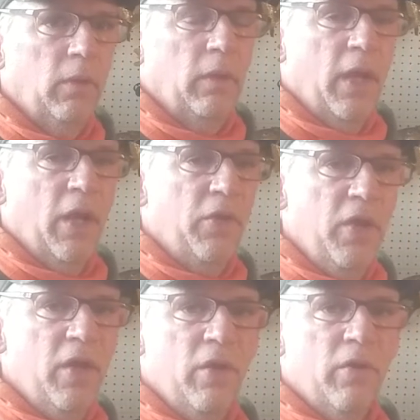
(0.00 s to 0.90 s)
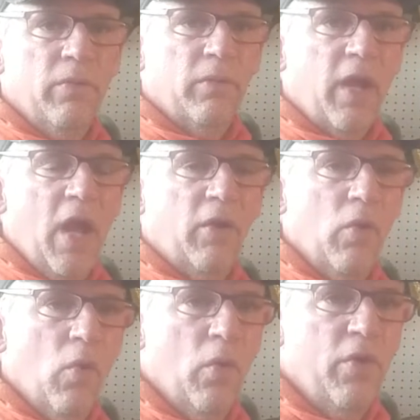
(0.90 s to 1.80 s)
in a deer
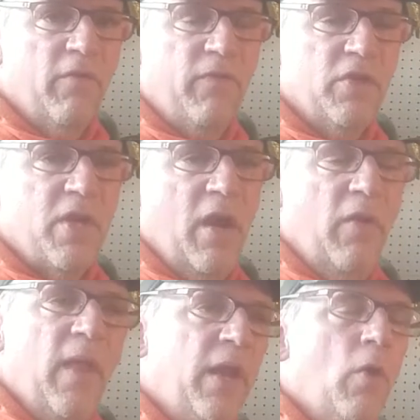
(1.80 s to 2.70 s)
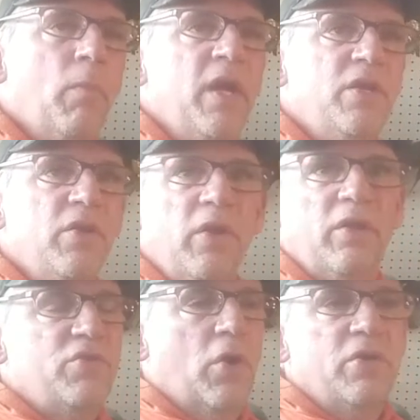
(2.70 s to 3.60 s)
category or fish category, that don't mean you can
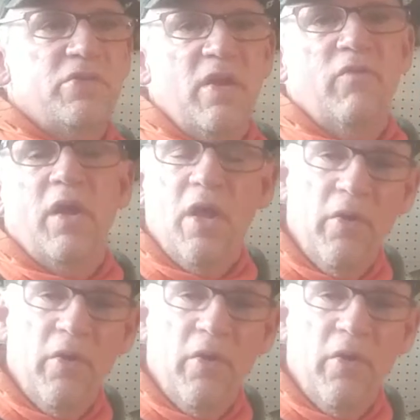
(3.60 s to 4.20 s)
charge $700